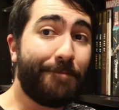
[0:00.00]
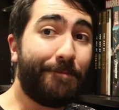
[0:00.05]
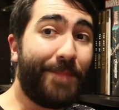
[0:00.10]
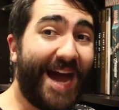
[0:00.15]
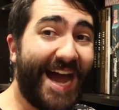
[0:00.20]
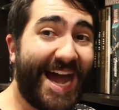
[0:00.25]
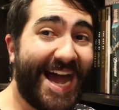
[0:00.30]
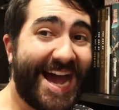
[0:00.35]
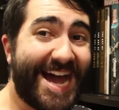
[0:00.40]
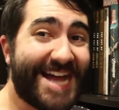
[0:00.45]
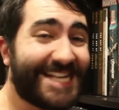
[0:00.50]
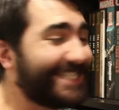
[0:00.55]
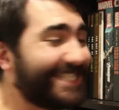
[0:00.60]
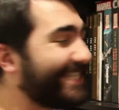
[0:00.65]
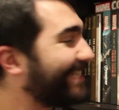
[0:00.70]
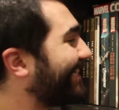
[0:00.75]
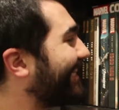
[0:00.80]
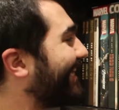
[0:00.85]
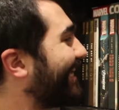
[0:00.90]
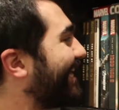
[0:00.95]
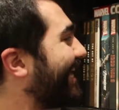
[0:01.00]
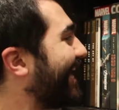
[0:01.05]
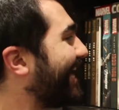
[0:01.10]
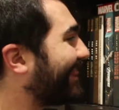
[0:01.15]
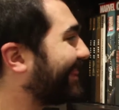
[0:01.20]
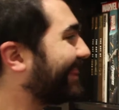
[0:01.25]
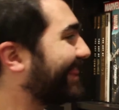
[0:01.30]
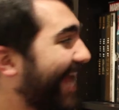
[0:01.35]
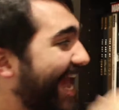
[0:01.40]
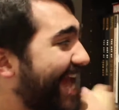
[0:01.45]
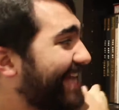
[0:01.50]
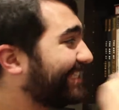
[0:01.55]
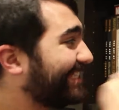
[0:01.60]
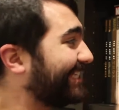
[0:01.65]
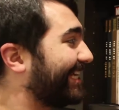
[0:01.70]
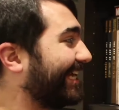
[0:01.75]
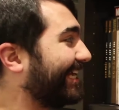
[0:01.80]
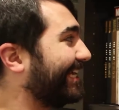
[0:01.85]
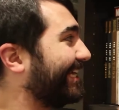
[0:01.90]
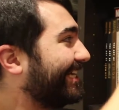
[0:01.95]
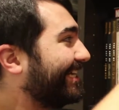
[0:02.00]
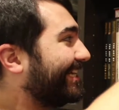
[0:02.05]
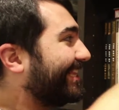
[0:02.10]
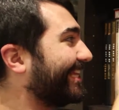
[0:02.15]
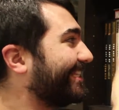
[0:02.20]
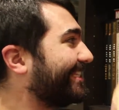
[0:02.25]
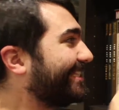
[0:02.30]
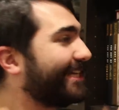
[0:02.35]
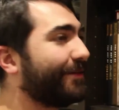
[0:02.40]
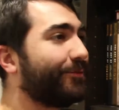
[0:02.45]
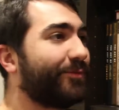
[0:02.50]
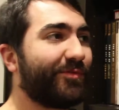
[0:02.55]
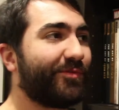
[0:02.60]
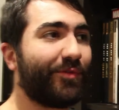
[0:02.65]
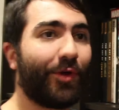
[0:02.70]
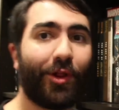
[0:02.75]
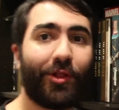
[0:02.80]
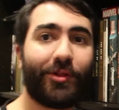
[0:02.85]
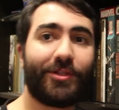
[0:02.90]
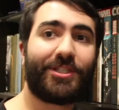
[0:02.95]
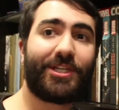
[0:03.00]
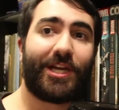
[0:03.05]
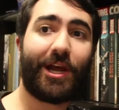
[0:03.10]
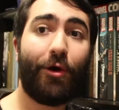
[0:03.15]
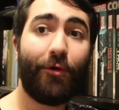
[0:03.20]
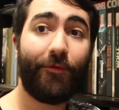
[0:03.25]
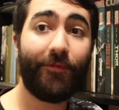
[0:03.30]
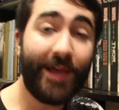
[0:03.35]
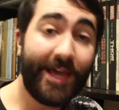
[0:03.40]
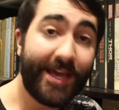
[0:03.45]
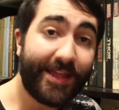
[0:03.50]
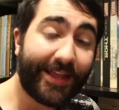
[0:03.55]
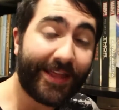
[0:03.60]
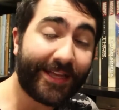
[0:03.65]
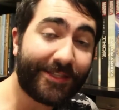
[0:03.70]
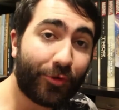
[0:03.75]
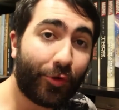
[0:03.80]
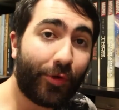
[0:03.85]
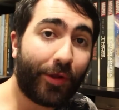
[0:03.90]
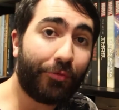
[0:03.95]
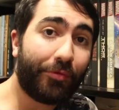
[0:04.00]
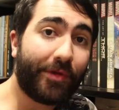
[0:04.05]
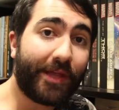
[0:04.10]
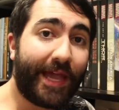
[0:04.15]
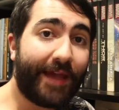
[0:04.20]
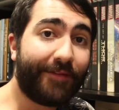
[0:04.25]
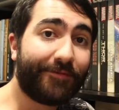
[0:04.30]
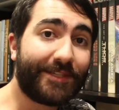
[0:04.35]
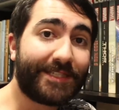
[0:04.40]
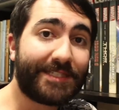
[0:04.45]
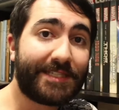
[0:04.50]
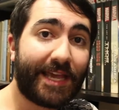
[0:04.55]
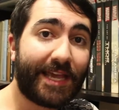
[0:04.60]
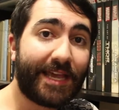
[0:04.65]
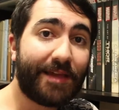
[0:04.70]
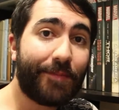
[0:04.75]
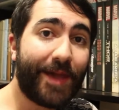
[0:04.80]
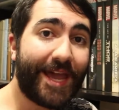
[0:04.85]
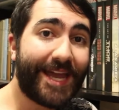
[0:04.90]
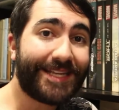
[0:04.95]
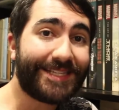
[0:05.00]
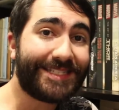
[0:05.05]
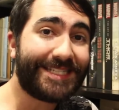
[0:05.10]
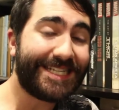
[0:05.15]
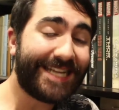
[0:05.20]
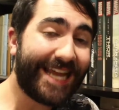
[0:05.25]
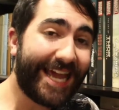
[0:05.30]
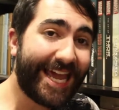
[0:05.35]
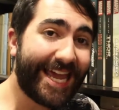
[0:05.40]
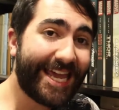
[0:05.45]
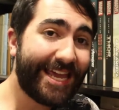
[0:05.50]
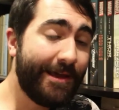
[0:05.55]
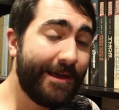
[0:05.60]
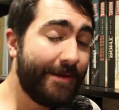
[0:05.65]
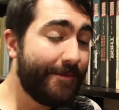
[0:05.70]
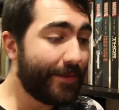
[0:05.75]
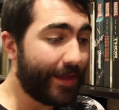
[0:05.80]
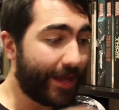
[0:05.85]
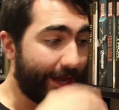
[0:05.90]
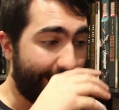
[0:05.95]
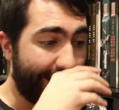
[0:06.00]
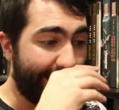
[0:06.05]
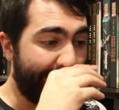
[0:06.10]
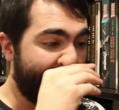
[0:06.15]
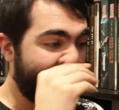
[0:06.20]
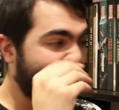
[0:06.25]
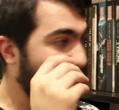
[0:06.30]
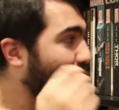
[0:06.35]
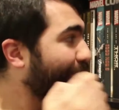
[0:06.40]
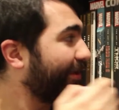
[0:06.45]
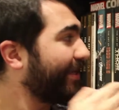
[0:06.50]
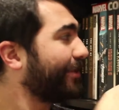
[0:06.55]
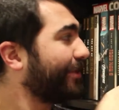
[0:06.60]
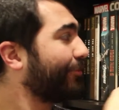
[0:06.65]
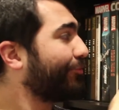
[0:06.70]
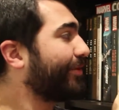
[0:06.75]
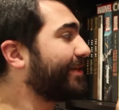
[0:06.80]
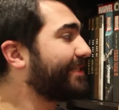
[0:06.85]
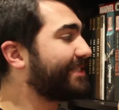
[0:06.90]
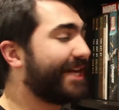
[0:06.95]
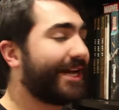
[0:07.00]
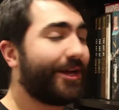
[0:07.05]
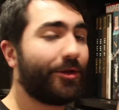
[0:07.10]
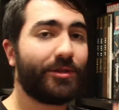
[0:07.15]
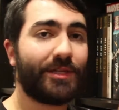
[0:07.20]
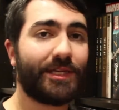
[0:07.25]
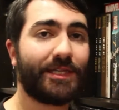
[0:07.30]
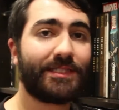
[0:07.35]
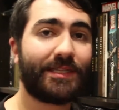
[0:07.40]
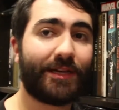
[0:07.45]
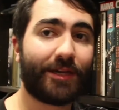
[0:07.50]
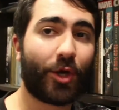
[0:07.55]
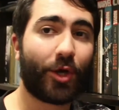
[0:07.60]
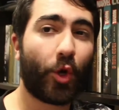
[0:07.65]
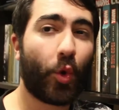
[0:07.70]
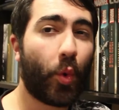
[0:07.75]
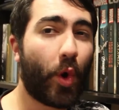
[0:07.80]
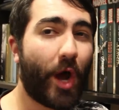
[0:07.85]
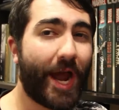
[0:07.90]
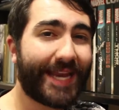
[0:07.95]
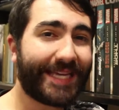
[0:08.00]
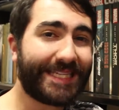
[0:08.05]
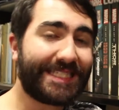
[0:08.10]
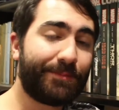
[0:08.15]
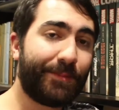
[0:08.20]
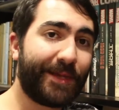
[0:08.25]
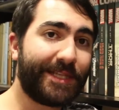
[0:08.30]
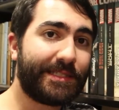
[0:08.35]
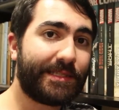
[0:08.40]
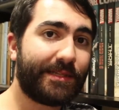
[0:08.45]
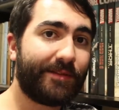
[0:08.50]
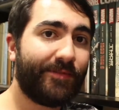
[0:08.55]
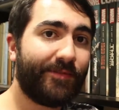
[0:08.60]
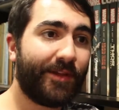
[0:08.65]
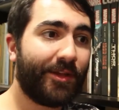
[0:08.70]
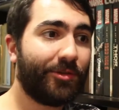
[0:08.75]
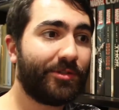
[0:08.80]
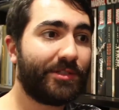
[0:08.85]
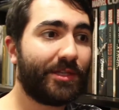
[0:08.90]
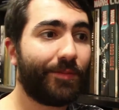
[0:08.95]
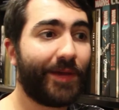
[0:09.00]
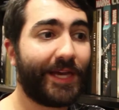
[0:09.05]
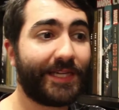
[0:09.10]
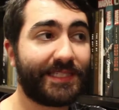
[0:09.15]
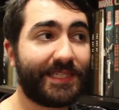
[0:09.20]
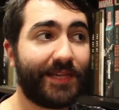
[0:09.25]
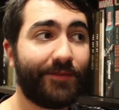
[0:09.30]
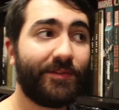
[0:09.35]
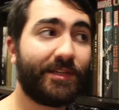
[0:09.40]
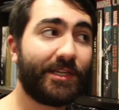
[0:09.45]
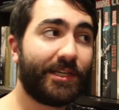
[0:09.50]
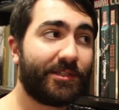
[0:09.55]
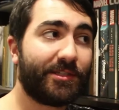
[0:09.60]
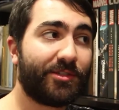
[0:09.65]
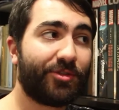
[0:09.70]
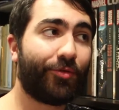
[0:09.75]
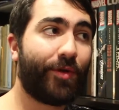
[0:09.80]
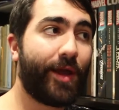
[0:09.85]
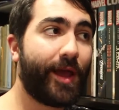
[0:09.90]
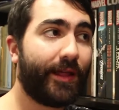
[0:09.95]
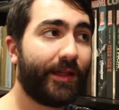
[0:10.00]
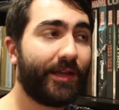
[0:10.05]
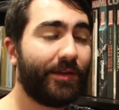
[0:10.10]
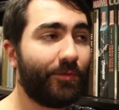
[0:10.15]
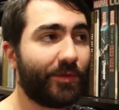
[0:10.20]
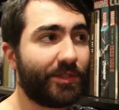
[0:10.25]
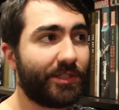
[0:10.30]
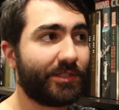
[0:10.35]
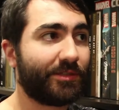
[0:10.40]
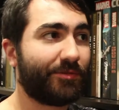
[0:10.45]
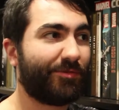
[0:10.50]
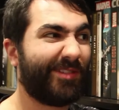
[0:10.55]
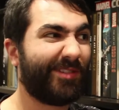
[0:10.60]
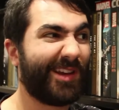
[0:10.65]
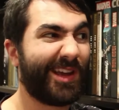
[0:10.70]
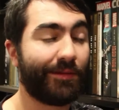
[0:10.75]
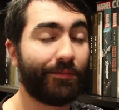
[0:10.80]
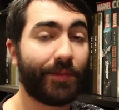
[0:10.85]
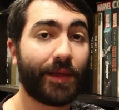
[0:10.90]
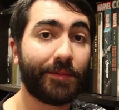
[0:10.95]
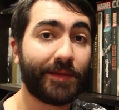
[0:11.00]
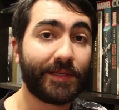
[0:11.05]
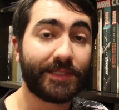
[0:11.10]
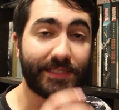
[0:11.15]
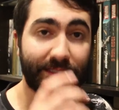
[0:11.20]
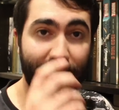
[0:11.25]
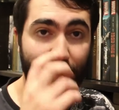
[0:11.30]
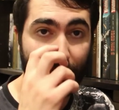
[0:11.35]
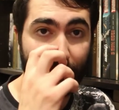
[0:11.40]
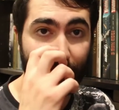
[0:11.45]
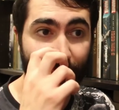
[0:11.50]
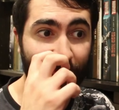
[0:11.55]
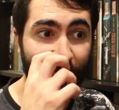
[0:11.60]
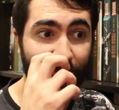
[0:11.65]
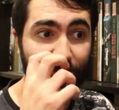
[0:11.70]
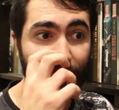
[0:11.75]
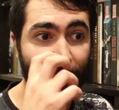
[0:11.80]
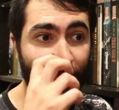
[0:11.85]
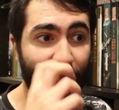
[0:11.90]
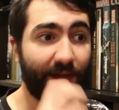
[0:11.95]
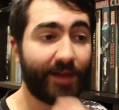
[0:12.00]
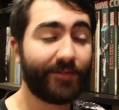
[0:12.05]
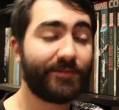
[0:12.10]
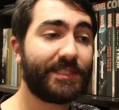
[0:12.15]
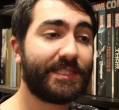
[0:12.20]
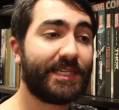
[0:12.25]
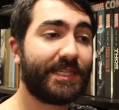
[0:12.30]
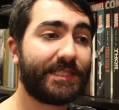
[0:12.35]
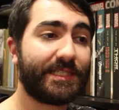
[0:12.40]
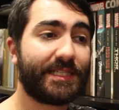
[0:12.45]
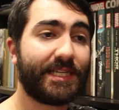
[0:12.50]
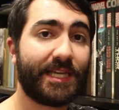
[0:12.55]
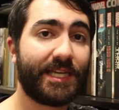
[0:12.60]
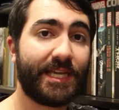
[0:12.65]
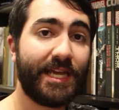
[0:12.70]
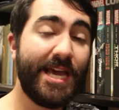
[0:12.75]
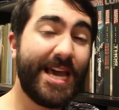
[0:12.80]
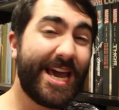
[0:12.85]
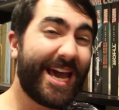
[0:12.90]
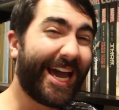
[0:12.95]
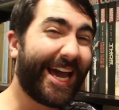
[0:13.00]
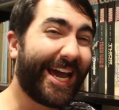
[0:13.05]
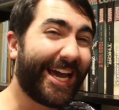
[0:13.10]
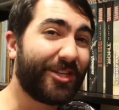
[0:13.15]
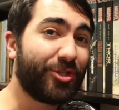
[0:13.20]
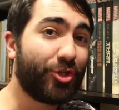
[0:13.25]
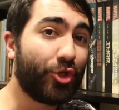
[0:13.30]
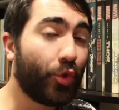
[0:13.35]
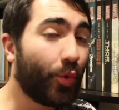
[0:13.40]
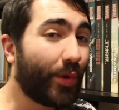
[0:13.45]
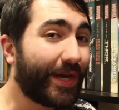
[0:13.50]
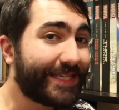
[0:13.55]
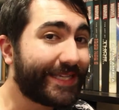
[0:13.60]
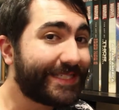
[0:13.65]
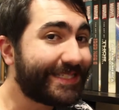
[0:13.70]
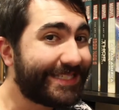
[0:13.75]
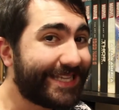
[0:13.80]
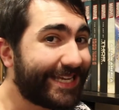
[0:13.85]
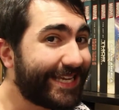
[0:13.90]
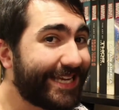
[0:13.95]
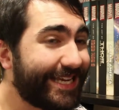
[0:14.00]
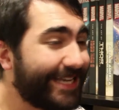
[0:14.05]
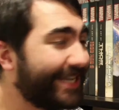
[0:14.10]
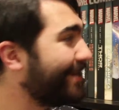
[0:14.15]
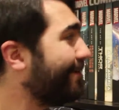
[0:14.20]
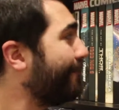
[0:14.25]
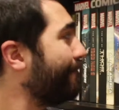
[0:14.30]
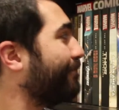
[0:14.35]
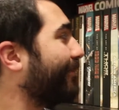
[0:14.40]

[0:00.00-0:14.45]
But that's it. We've got it on the shelf. That's all I really have to say about it today. The regular retail on these are quite expensive. They're usually about 70 Australian, which is around maybe 55, 60 USD.